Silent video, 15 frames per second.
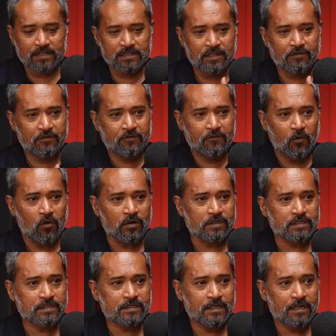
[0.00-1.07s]

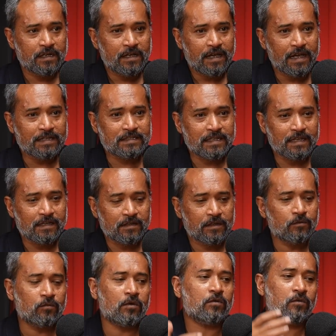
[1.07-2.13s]
force, as
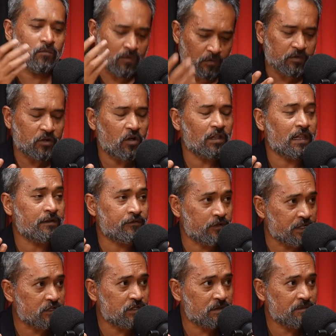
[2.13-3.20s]
what we call
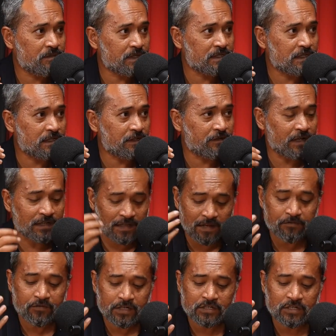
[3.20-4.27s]
leverage, basically, right?
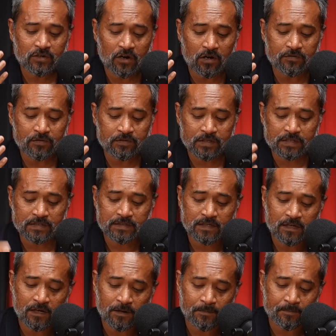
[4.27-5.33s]
Leveraging off of these
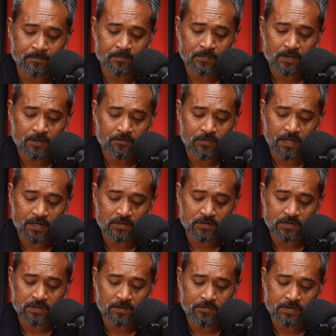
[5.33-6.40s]
financial
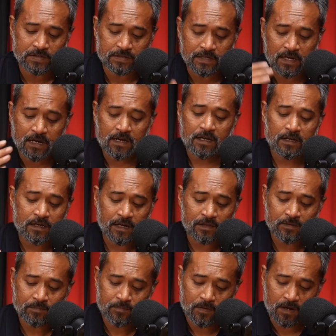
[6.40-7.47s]
services.
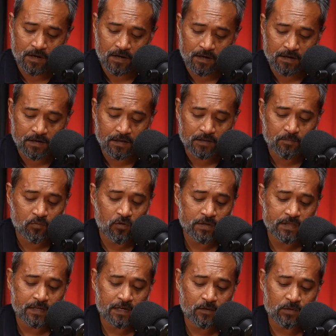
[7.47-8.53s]
Another point that
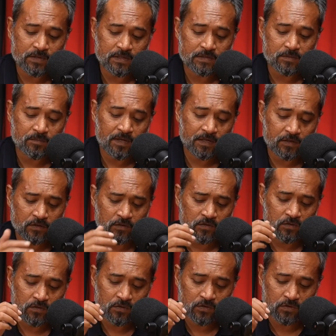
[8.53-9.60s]
I wanted to make,
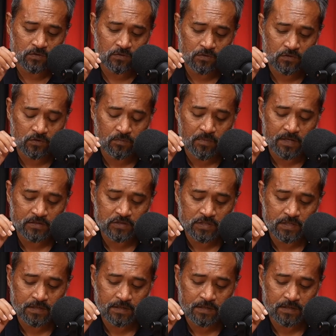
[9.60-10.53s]
you mentioned